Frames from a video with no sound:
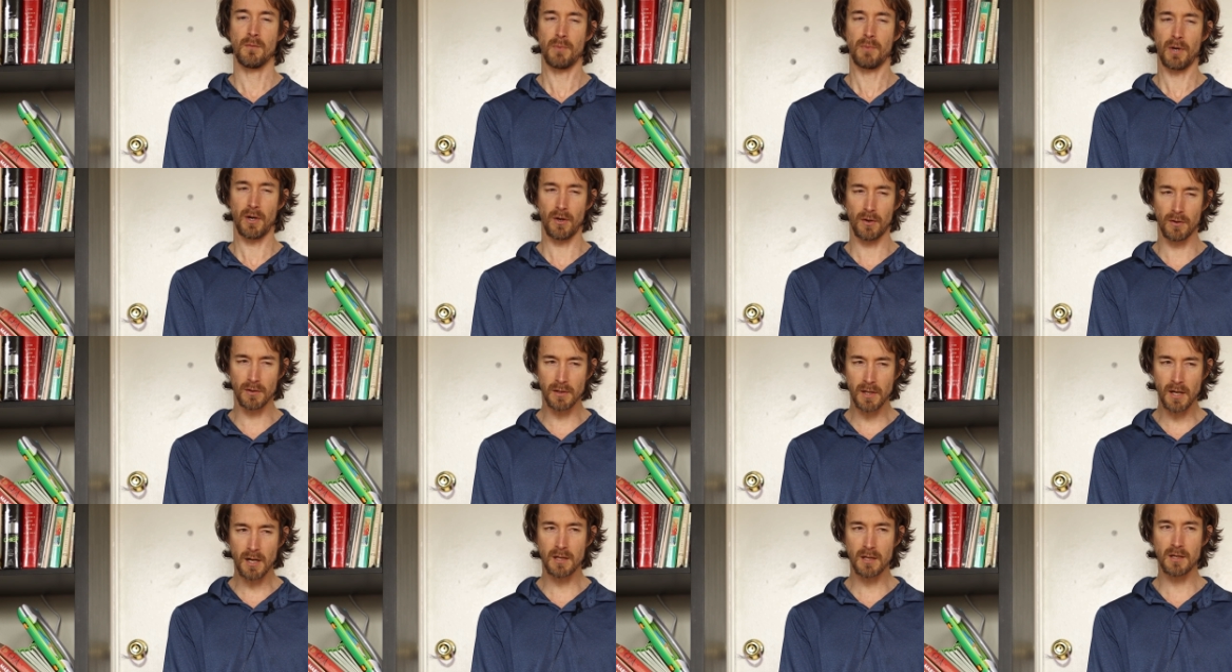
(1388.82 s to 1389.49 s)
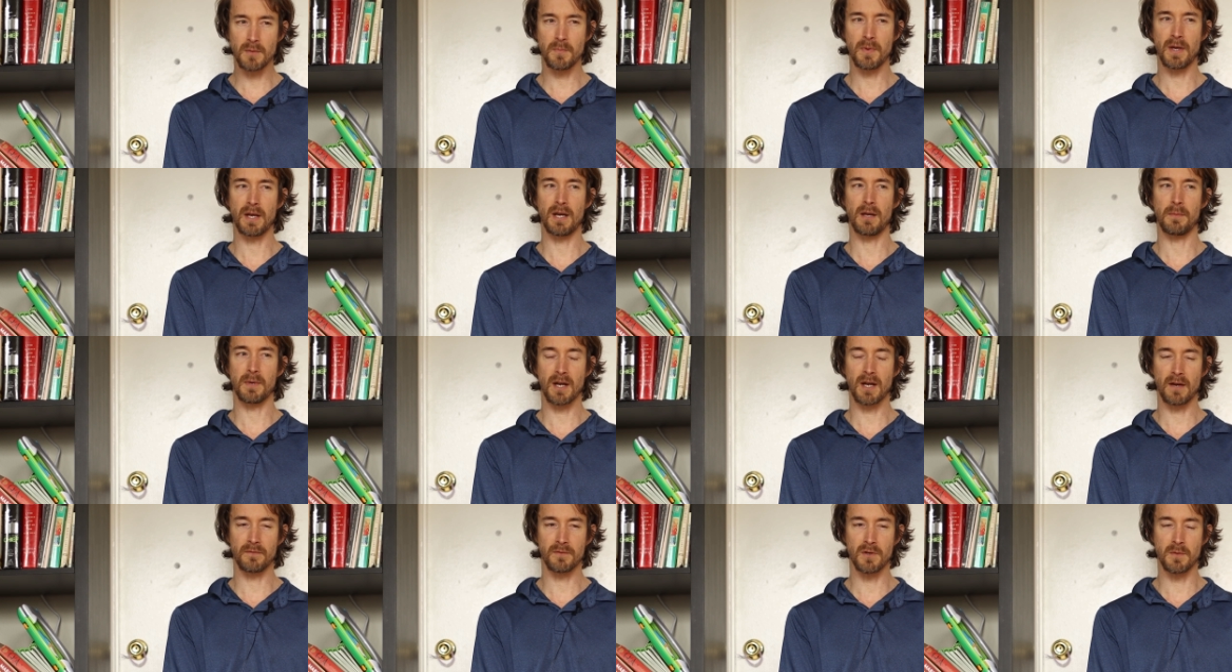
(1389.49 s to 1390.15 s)
But early on in the
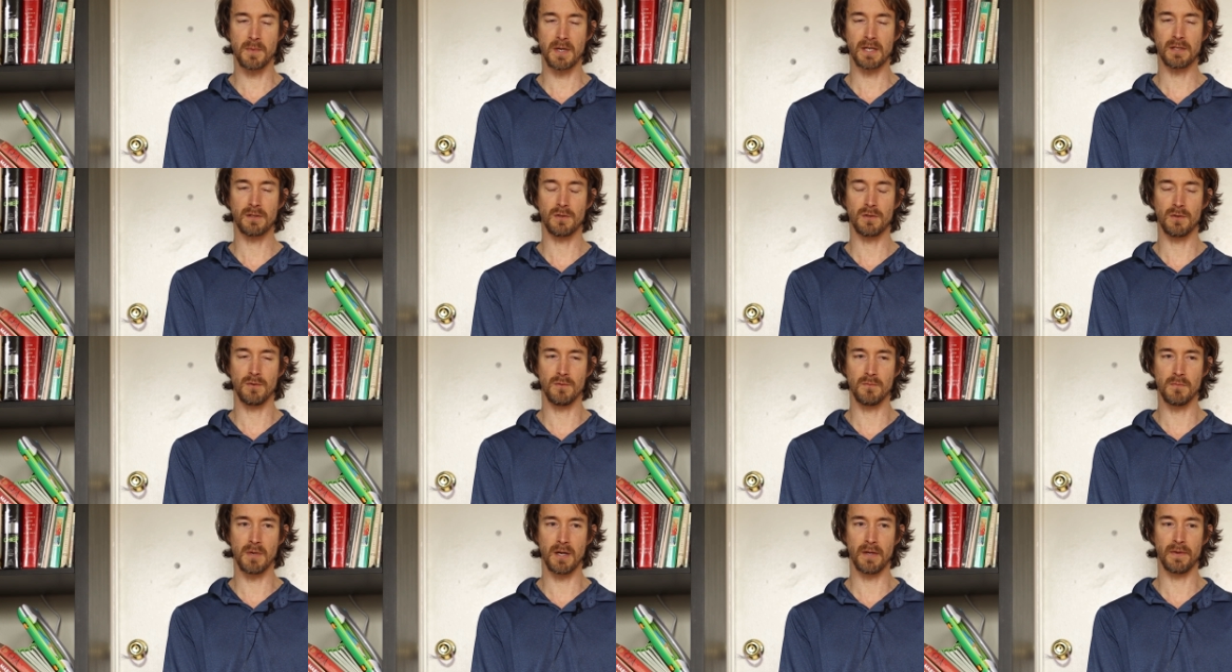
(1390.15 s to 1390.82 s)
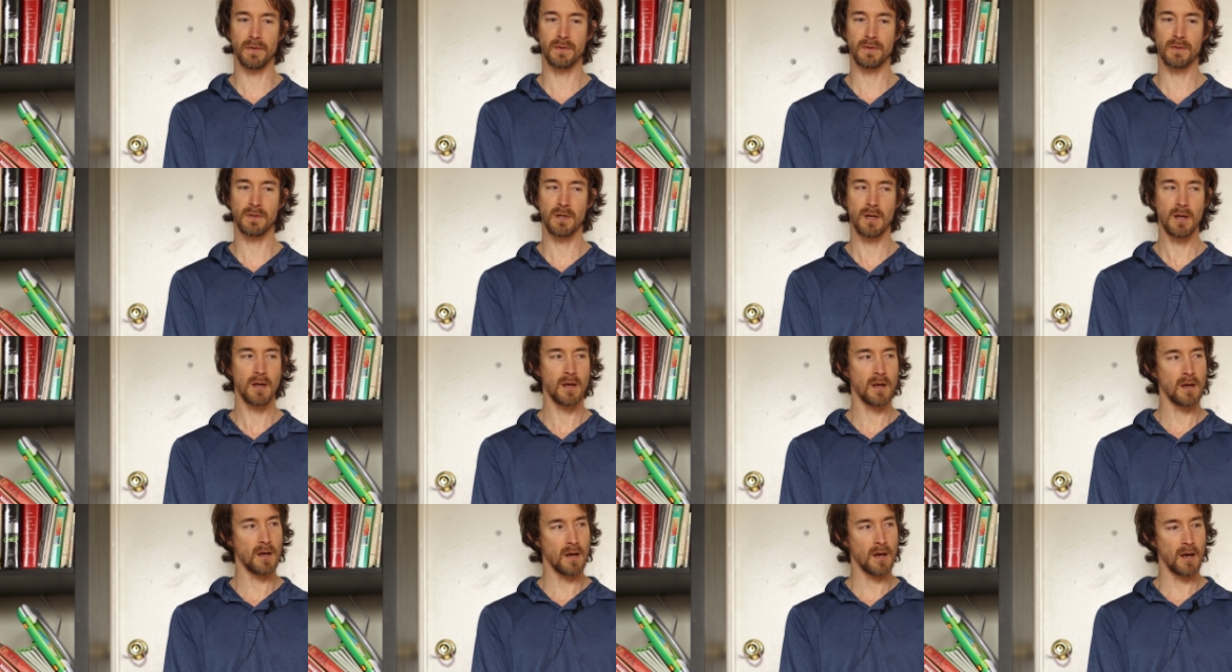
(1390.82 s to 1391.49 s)
pandemic, after about 2 months,
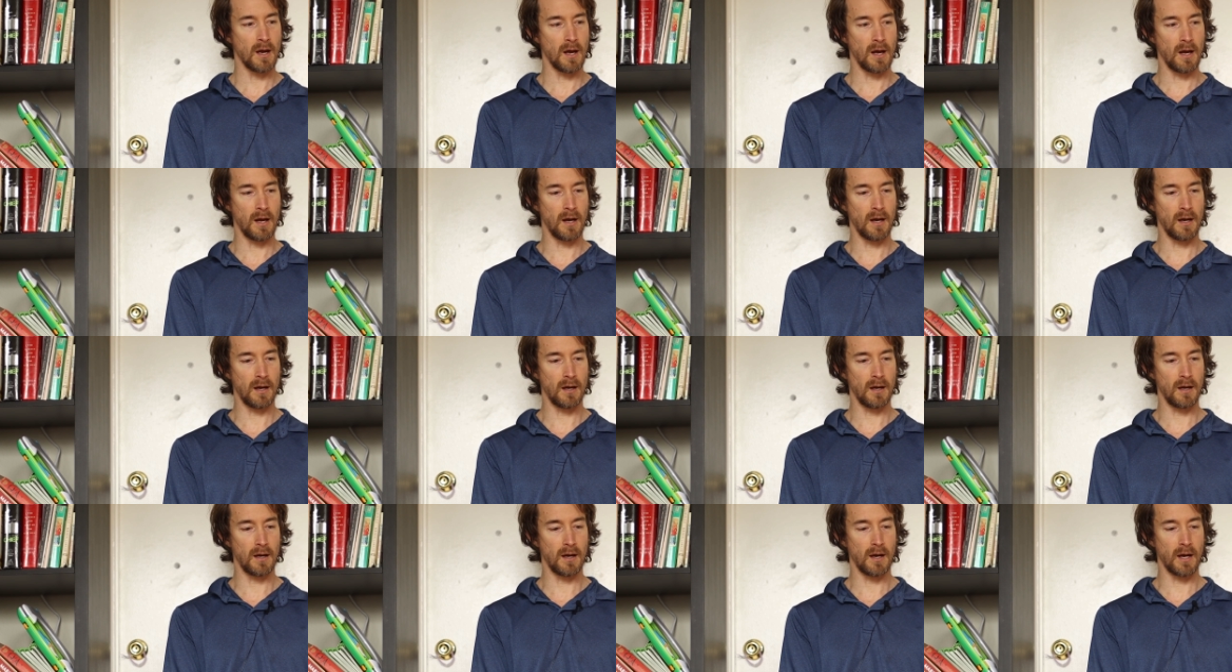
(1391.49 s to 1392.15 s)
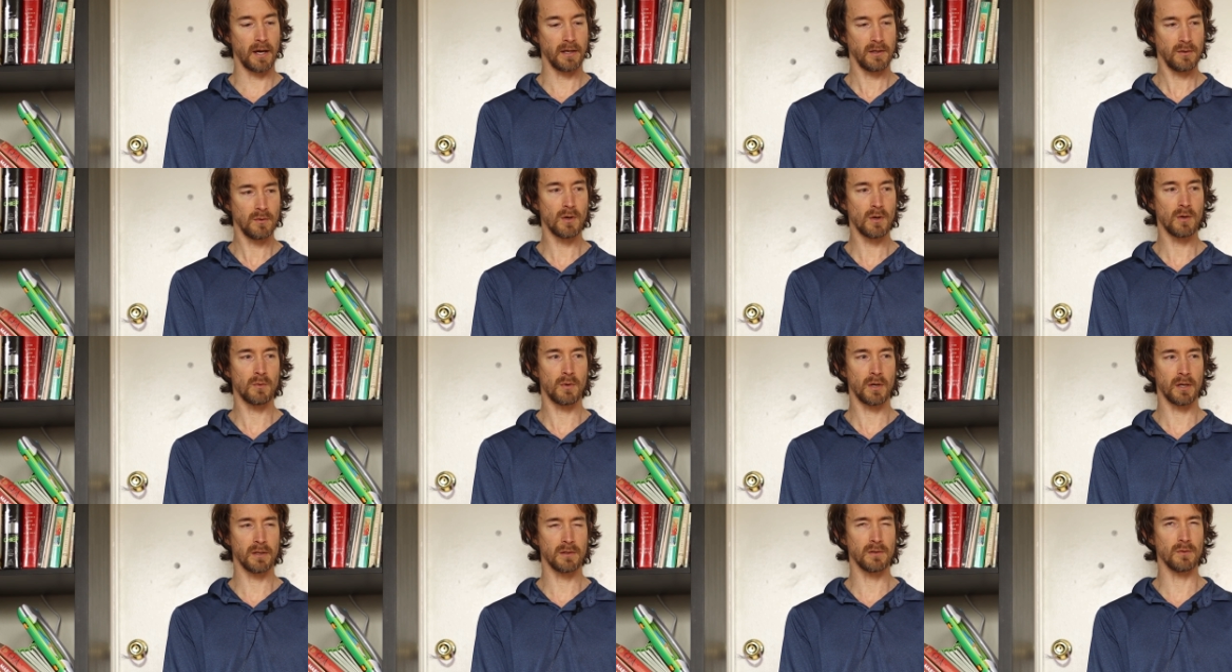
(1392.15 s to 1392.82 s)
I knew I
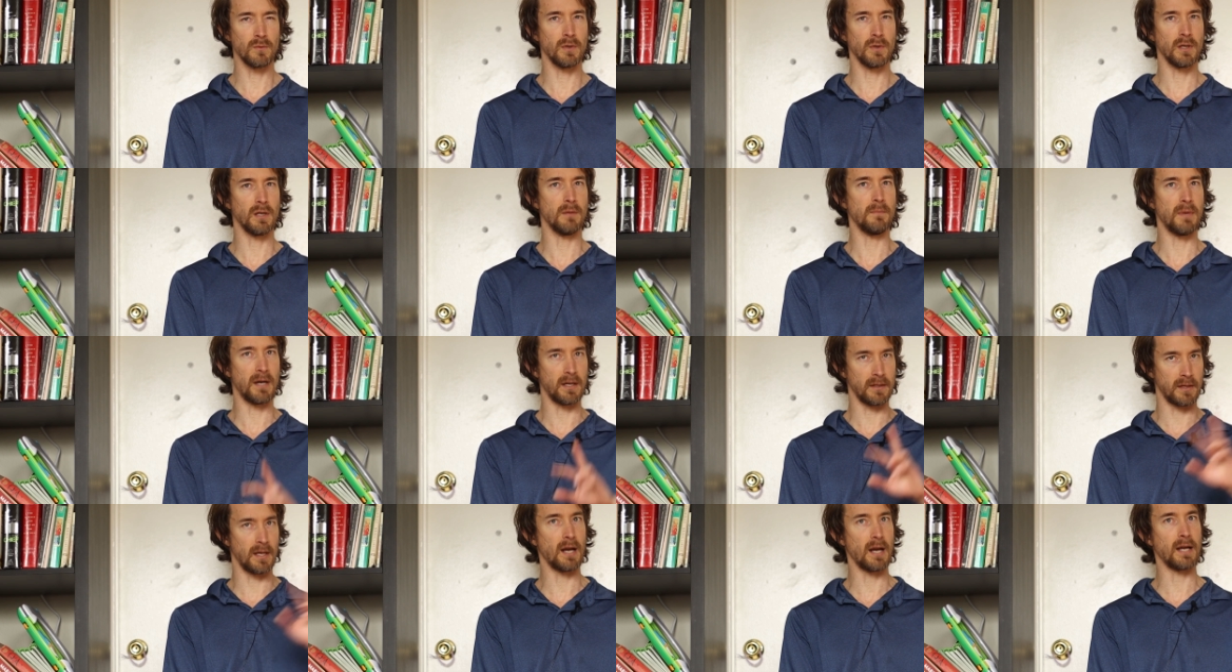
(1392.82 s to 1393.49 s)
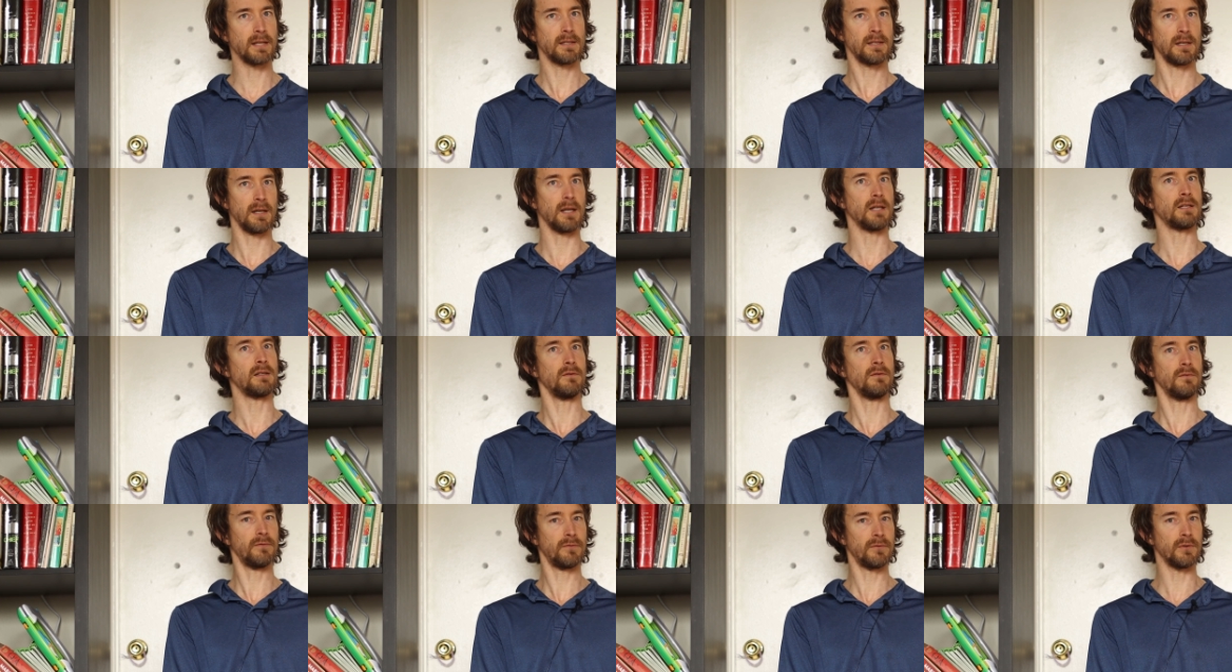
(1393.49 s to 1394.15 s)
wanted to read about the
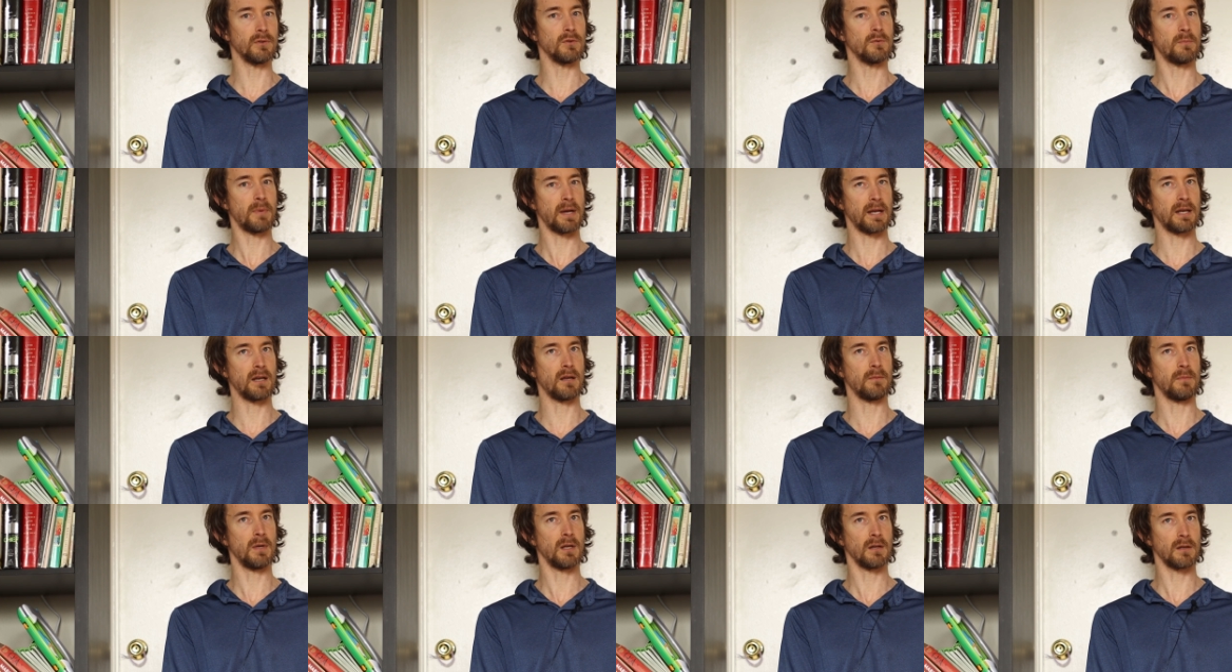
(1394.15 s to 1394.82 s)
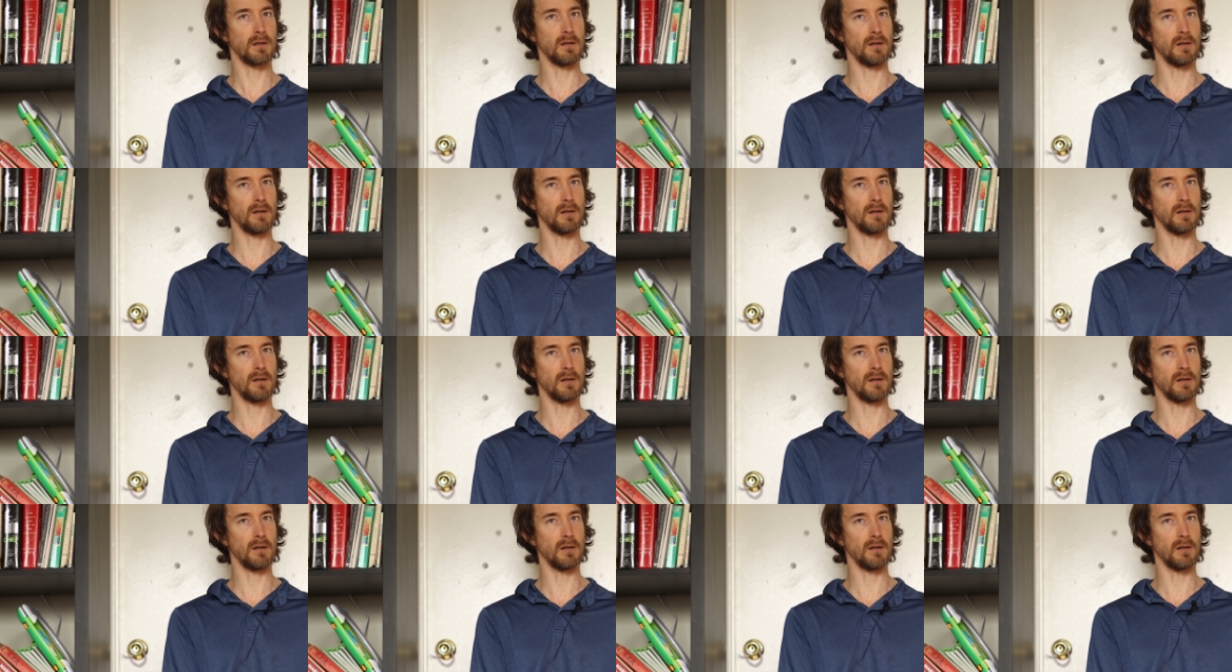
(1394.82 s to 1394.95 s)
1918 flu pandemic.